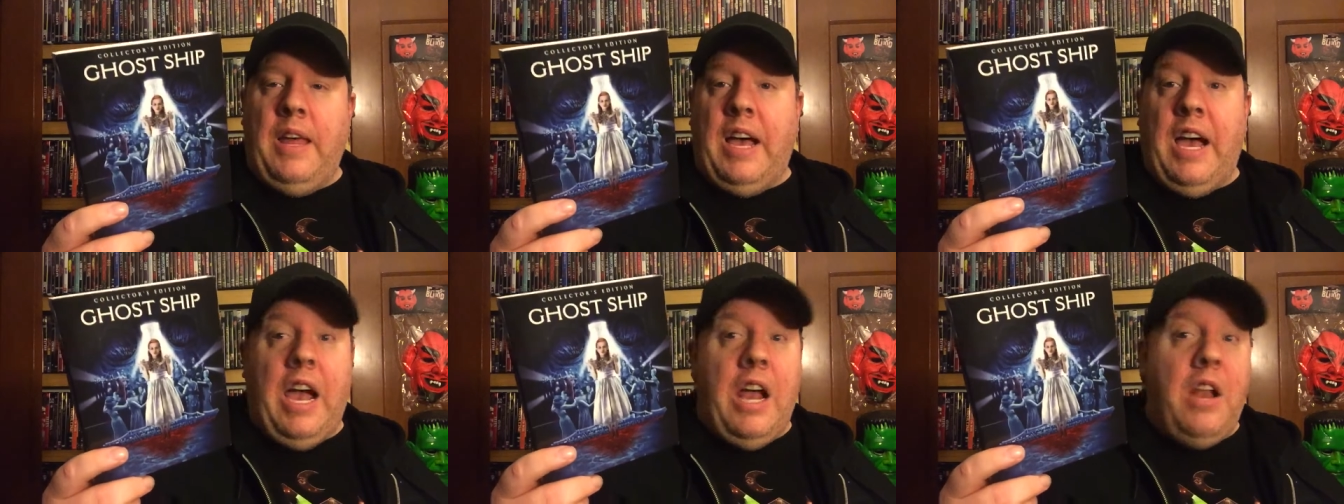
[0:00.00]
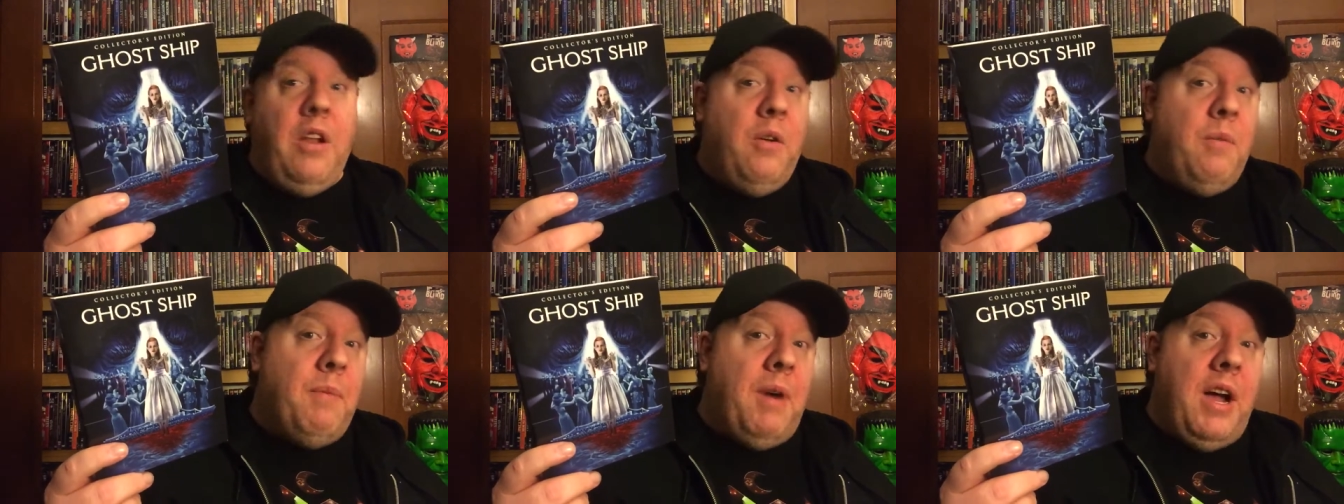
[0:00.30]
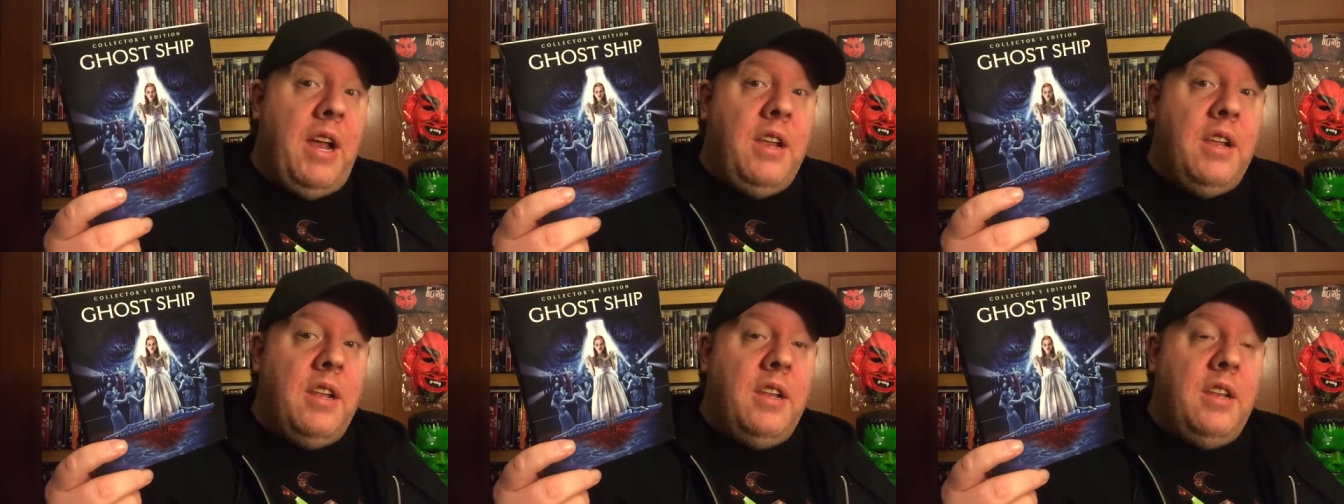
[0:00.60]
I don't
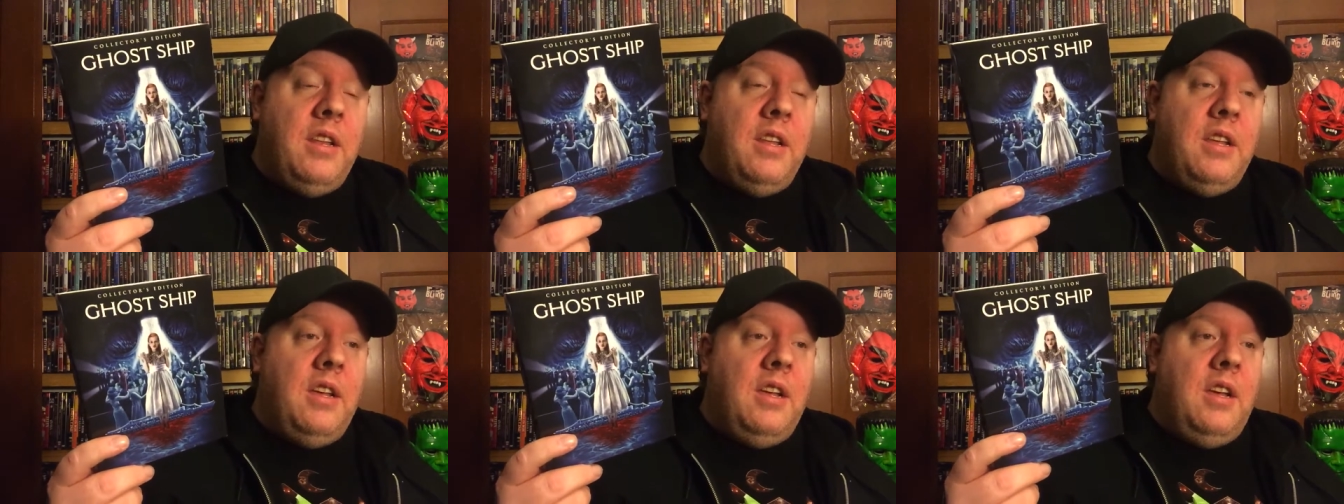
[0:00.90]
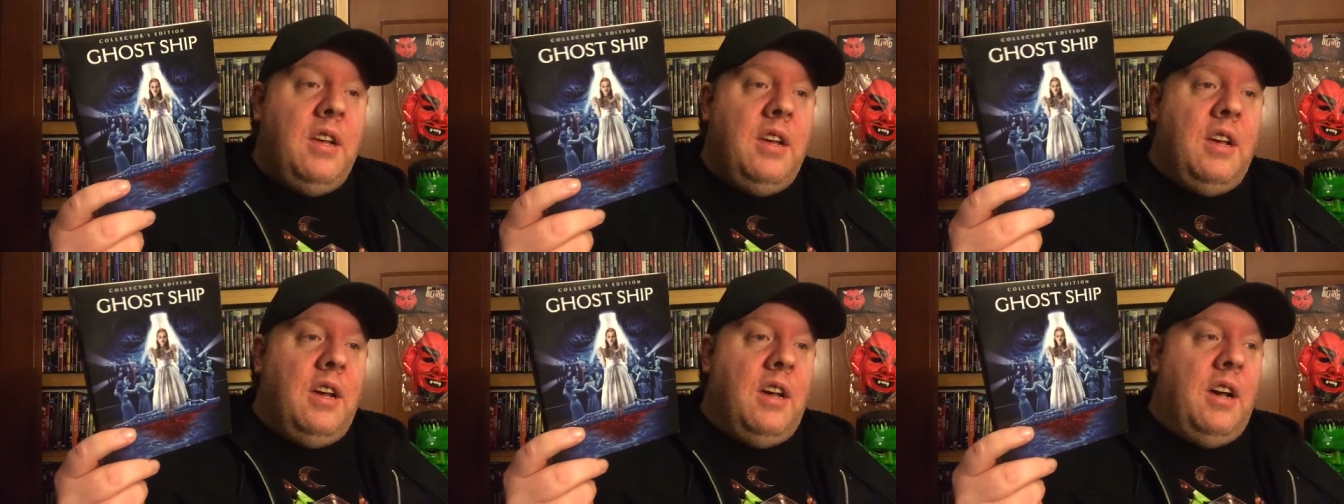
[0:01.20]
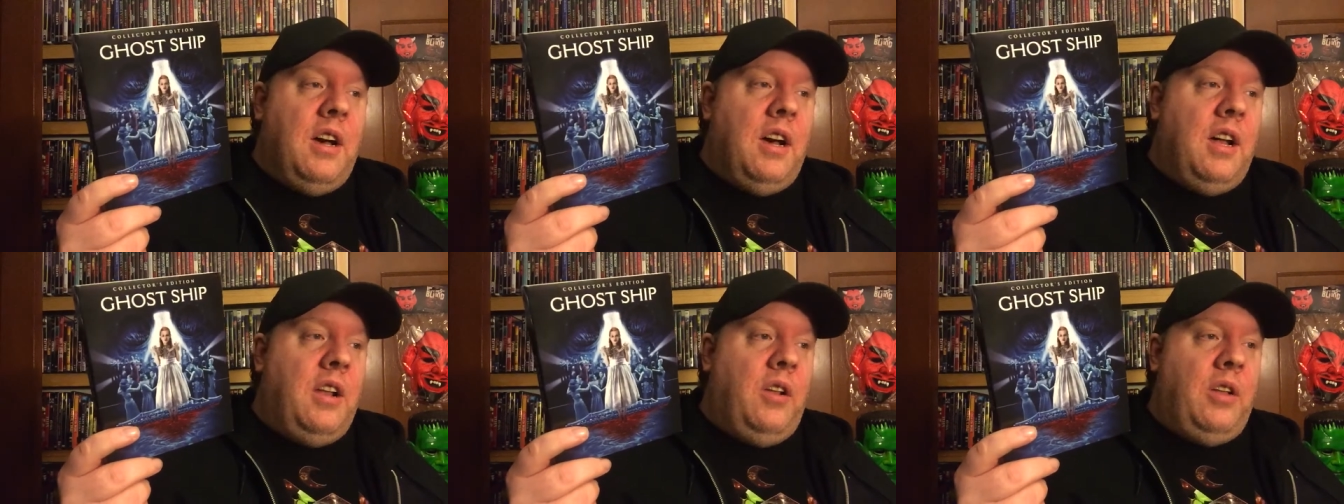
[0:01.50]
mind it.
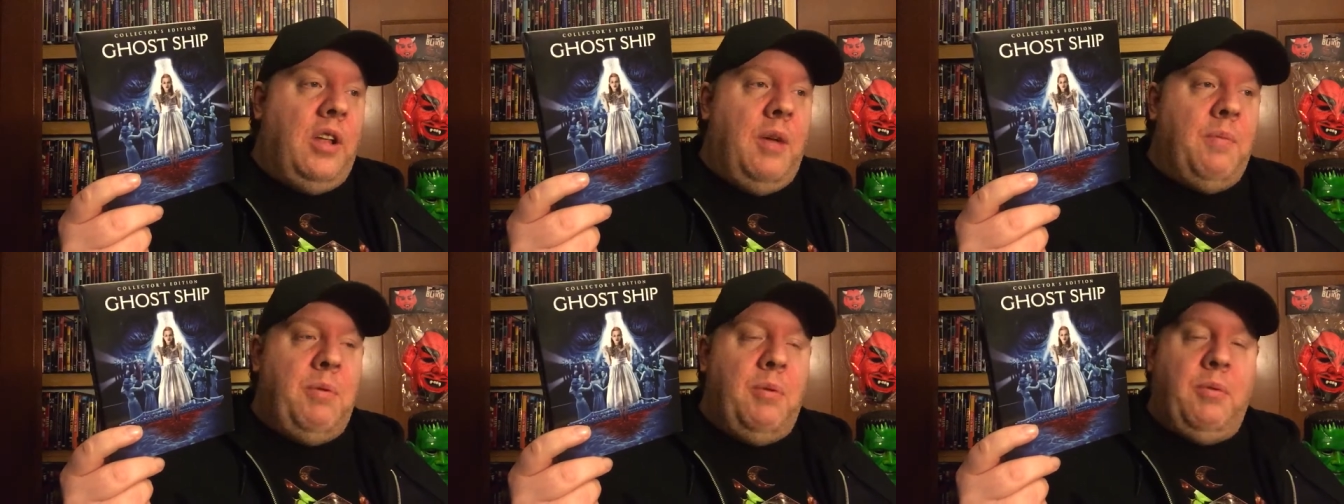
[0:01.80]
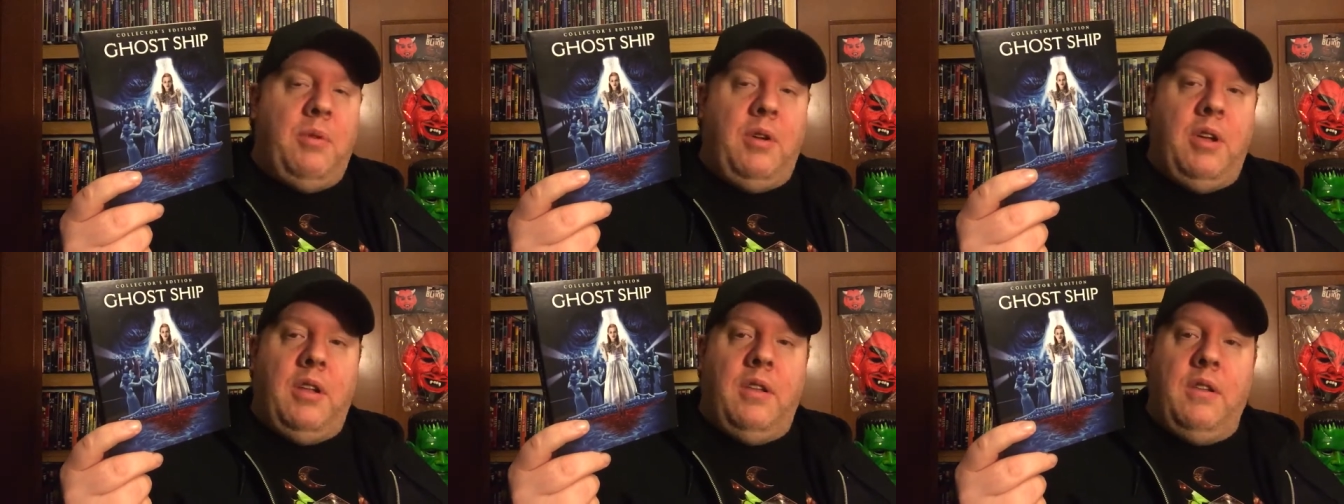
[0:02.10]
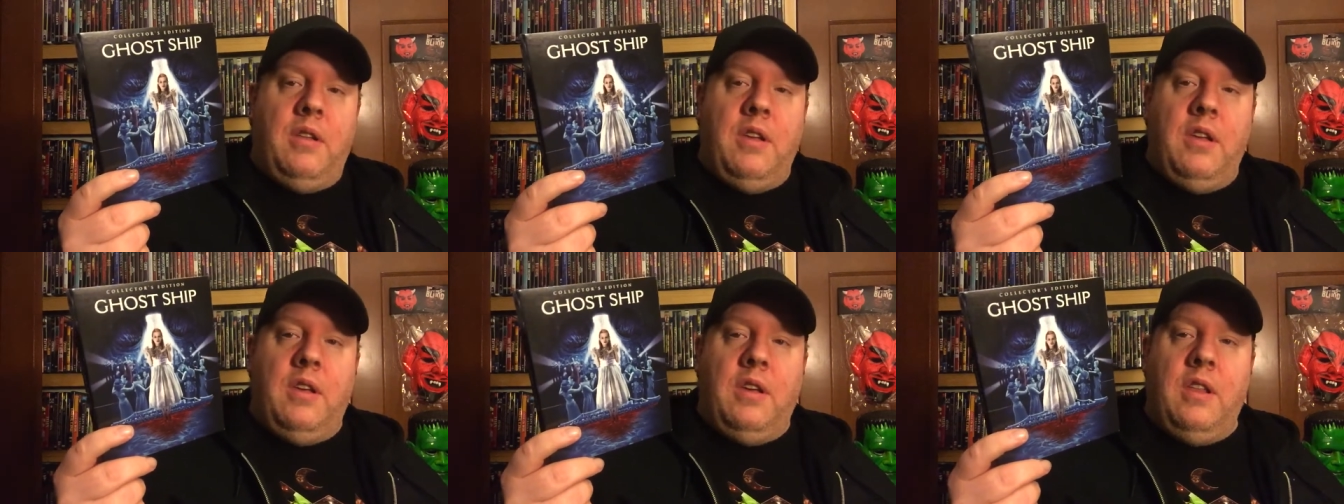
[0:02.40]
Uh, I know a lot of people get
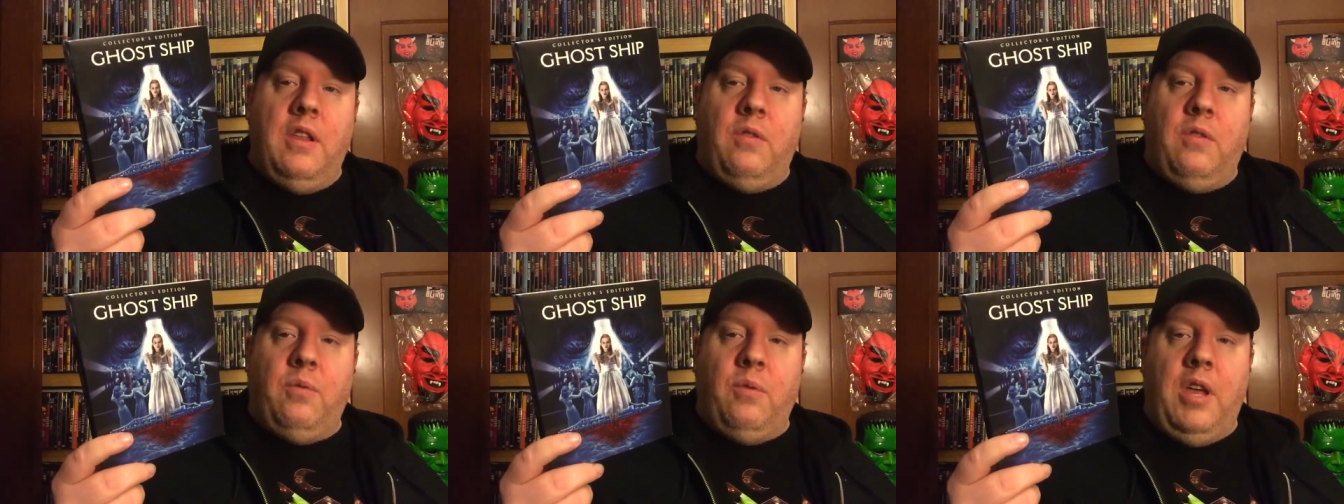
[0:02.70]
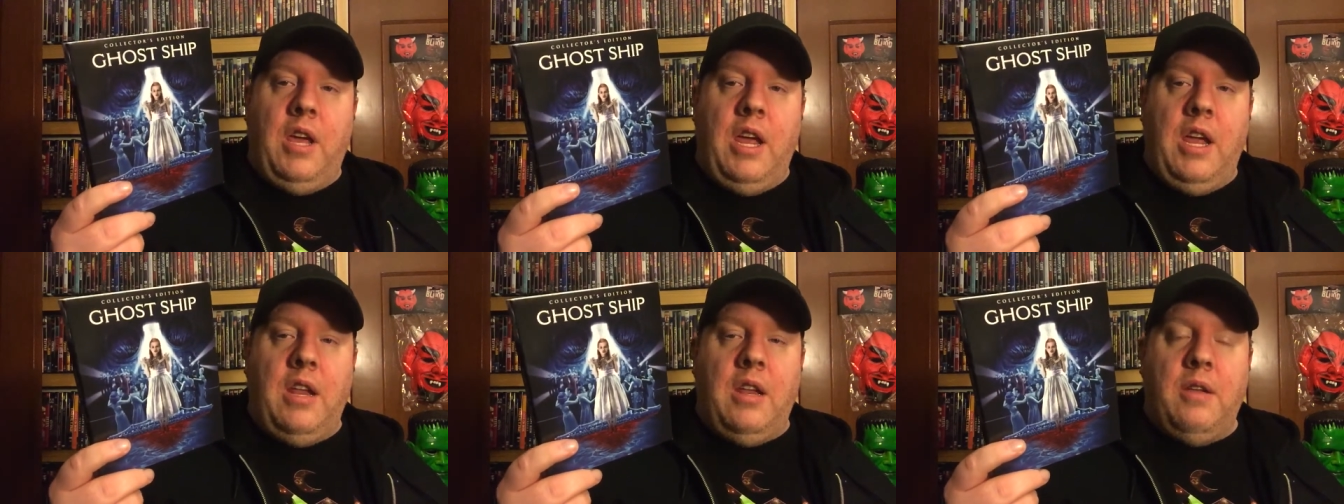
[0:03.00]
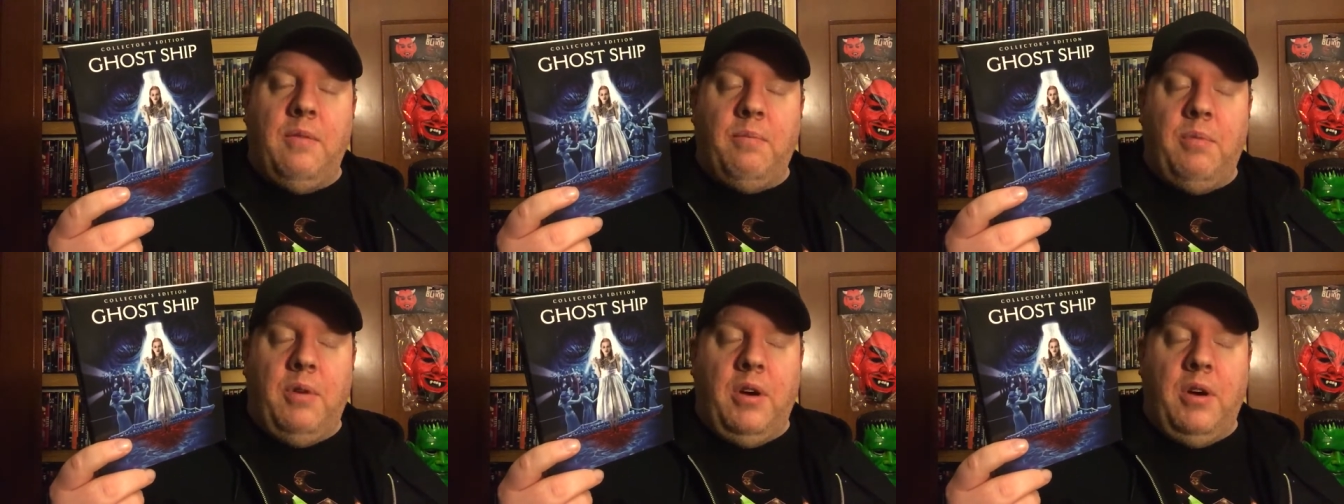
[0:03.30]
this one hate,